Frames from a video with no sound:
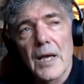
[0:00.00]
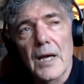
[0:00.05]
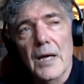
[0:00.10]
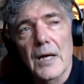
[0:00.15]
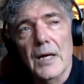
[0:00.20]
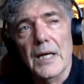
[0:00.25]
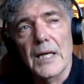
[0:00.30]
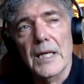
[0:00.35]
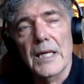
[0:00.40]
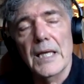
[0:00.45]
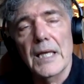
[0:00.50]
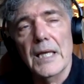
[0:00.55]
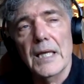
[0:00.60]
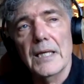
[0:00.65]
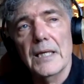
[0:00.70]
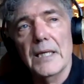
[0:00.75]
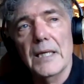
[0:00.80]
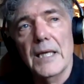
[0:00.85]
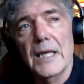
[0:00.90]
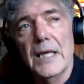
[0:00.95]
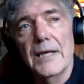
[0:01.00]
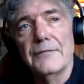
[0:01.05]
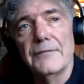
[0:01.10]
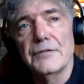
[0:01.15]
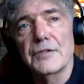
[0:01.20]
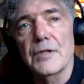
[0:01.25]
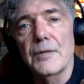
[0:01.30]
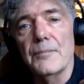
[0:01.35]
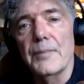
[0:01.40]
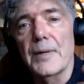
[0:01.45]
uh, if
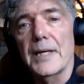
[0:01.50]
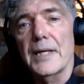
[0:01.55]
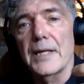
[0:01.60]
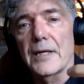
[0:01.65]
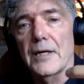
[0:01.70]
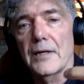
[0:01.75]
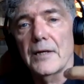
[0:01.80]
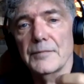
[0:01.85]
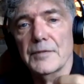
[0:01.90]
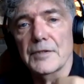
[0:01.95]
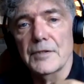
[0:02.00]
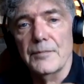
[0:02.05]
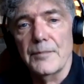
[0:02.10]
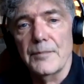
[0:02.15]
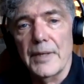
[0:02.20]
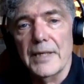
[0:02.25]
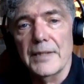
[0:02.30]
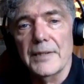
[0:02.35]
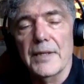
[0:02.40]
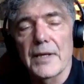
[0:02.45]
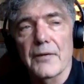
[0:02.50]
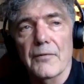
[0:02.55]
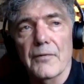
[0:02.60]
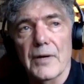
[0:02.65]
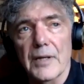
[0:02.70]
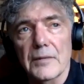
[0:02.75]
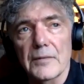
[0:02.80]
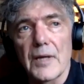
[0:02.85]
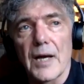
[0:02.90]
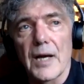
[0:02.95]
somebody comes to me and they're
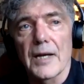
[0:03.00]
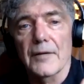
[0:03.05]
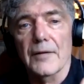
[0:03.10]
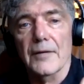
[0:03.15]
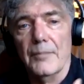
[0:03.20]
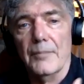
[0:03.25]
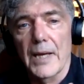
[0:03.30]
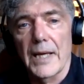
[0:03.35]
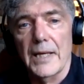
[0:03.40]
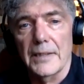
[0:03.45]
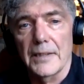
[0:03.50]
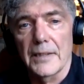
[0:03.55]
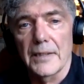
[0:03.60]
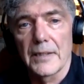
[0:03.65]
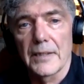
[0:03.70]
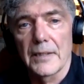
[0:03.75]
in a lot of pain,